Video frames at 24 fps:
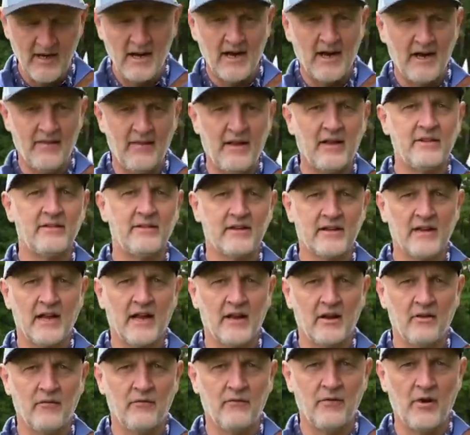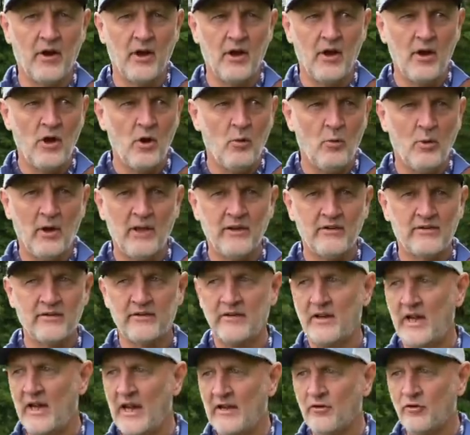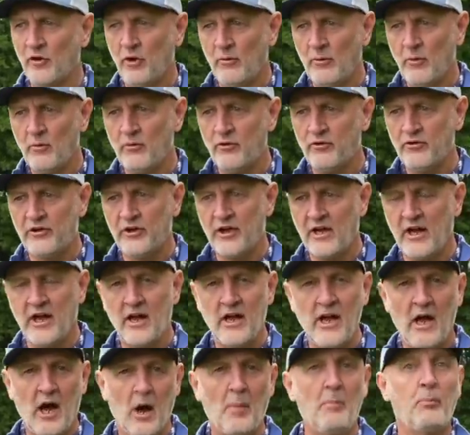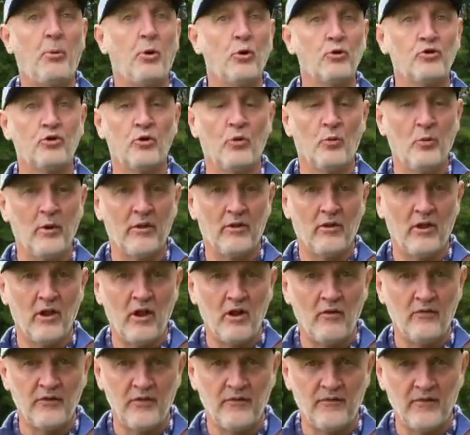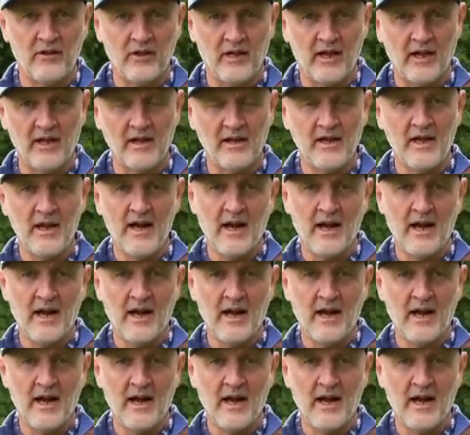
and that's the kind of well, it's almost a putter with loft, if you like,